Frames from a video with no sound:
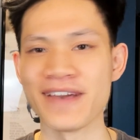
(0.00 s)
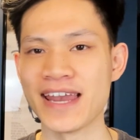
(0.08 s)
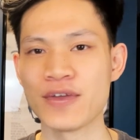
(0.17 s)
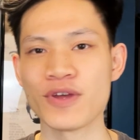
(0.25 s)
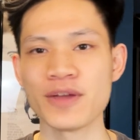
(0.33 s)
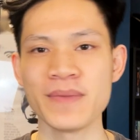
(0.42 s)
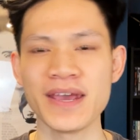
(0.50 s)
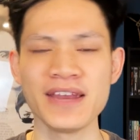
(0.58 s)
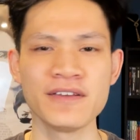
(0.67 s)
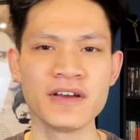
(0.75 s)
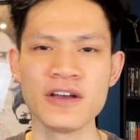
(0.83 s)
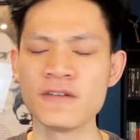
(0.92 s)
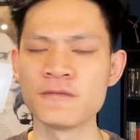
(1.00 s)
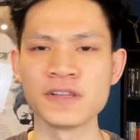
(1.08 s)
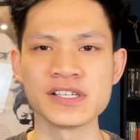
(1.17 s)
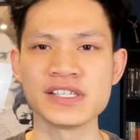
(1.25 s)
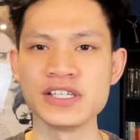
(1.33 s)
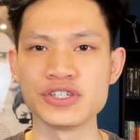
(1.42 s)
Eddie Redmayne,
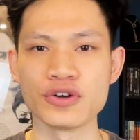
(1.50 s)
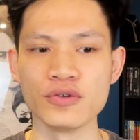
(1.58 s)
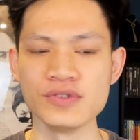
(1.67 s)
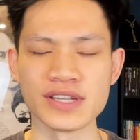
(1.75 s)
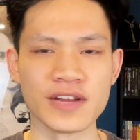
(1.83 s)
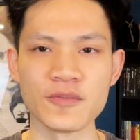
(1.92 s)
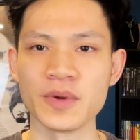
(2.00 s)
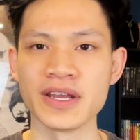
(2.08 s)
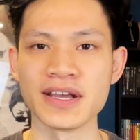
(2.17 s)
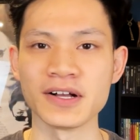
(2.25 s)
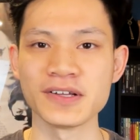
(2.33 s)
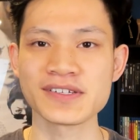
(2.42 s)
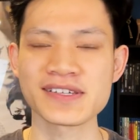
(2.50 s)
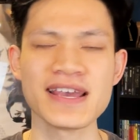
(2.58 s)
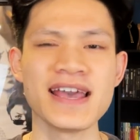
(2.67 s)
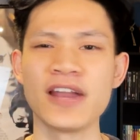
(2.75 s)
Felicity Jones, and everybody else.